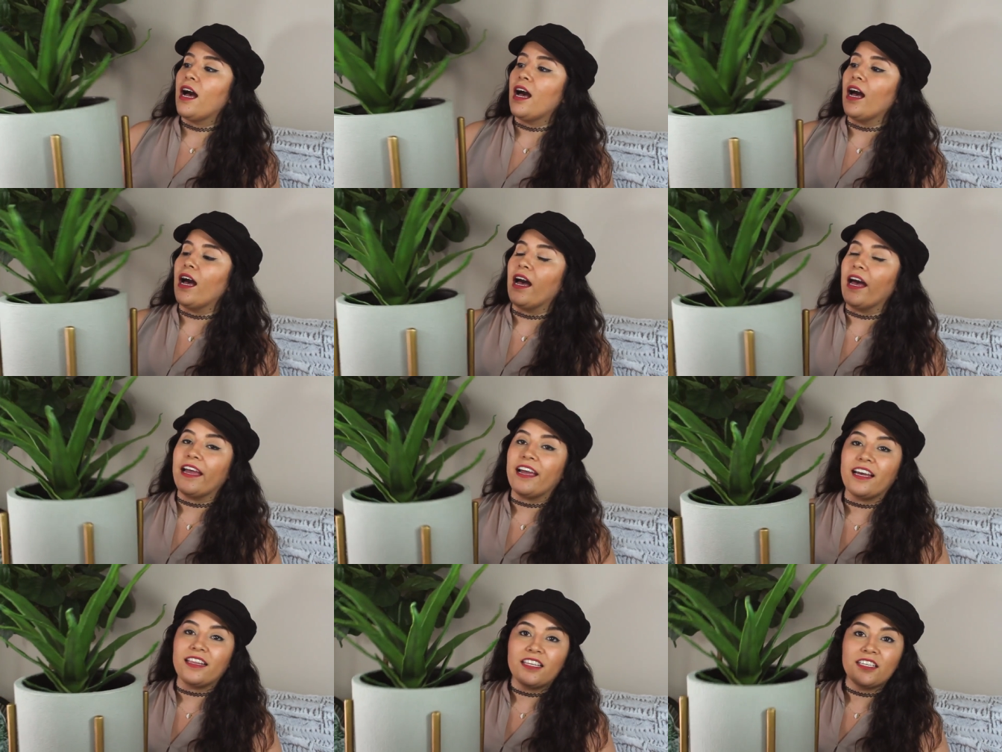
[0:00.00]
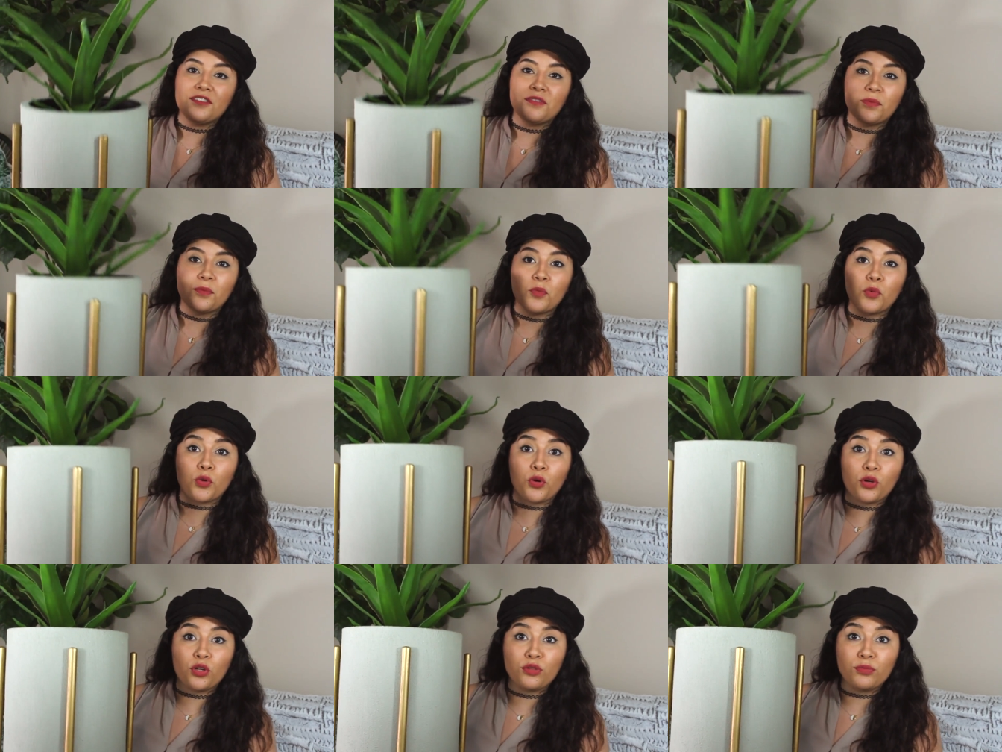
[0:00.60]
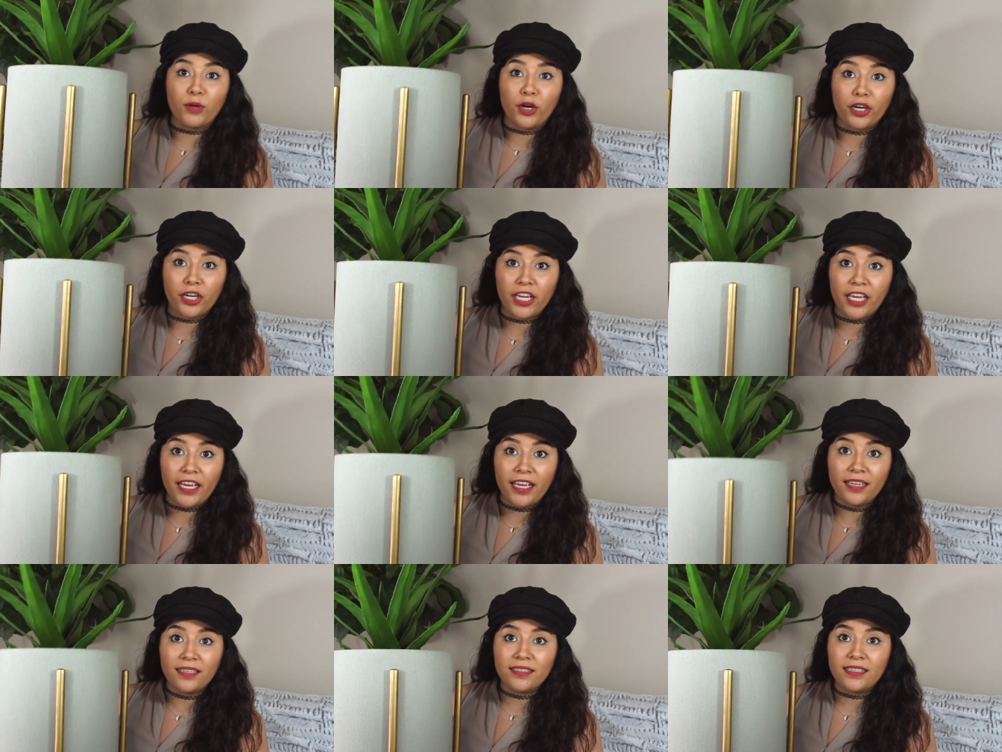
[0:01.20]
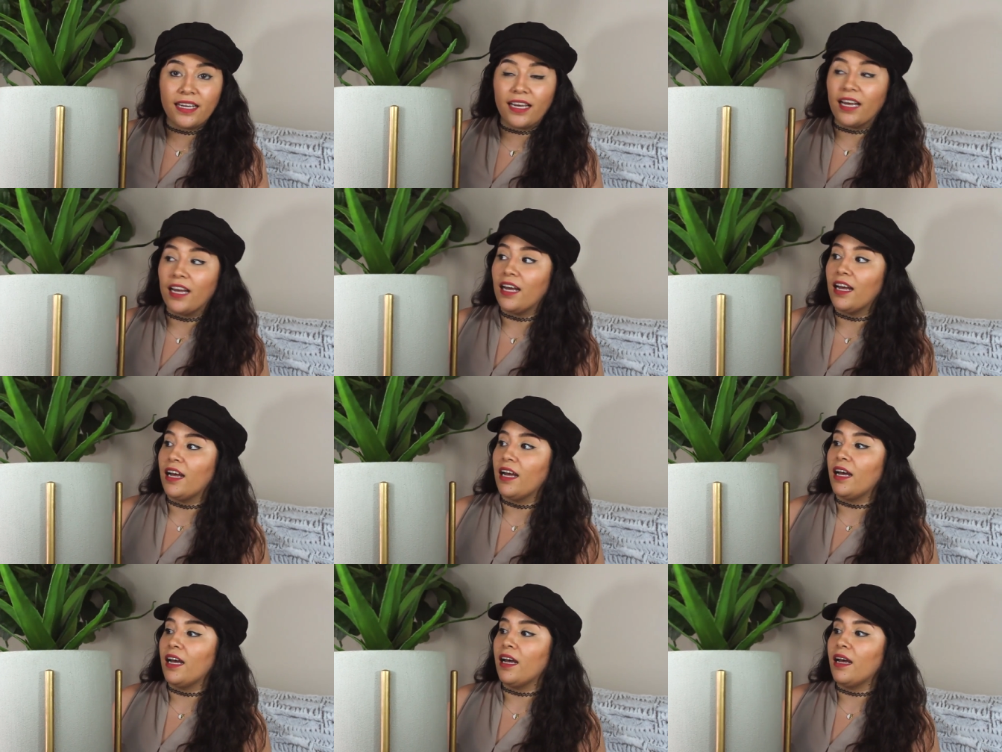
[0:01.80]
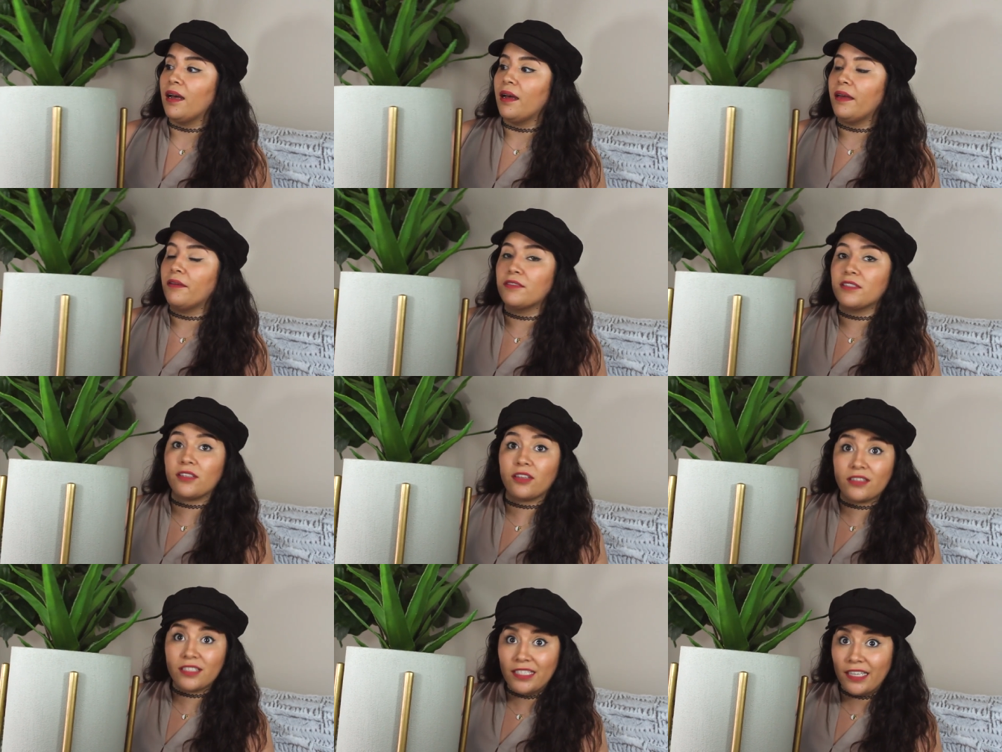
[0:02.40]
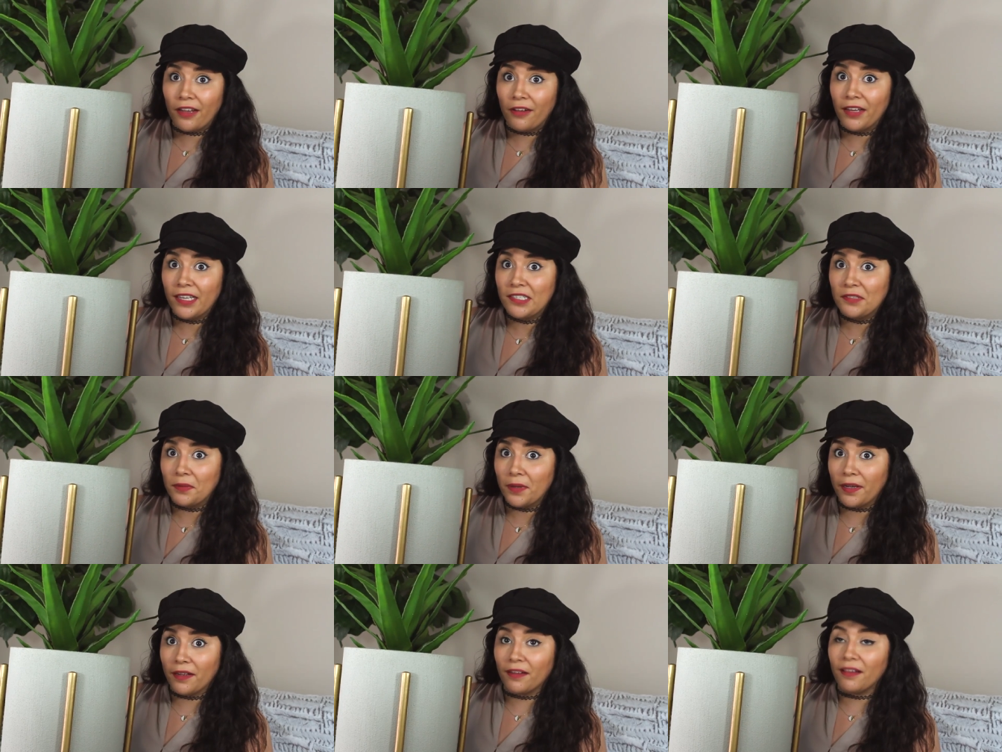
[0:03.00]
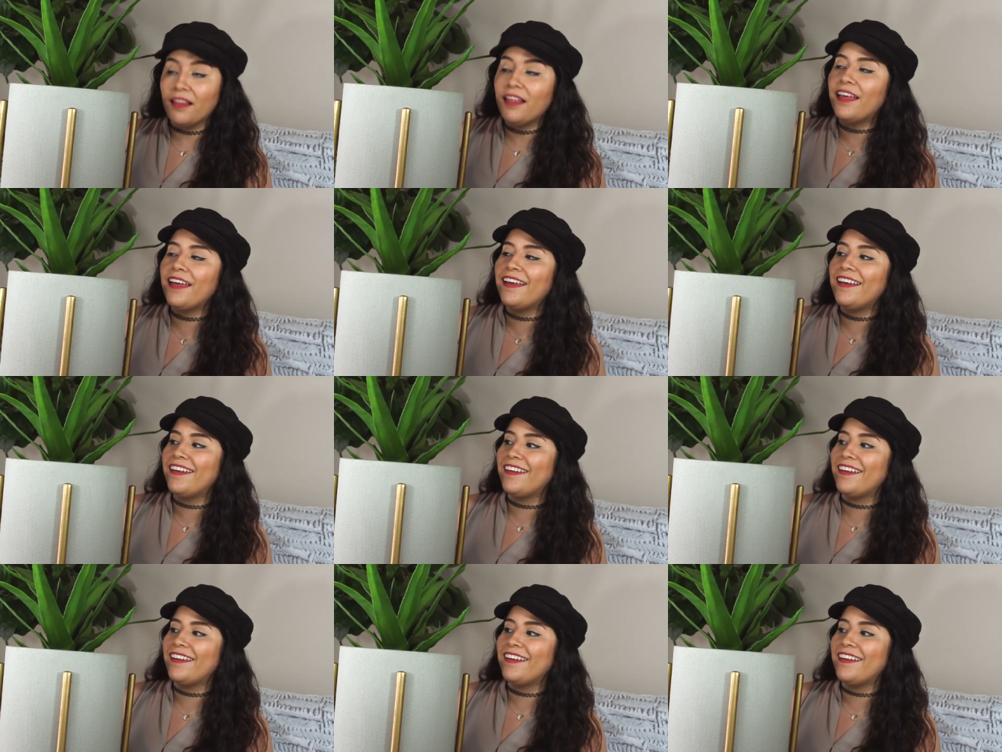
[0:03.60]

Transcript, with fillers: Uh, I got this from World Market. Uh, it was on sale as well.